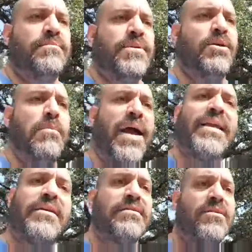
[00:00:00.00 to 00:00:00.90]

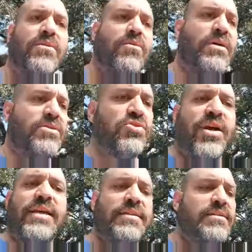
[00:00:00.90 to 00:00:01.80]
Mike wants to
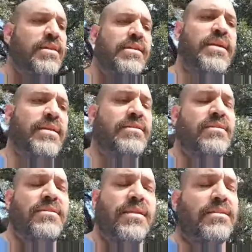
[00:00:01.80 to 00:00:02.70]
try his thing.
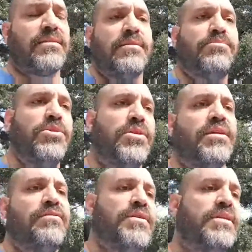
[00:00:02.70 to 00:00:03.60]
That's the
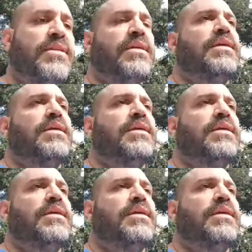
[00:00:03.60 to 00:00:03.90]
beauty of it.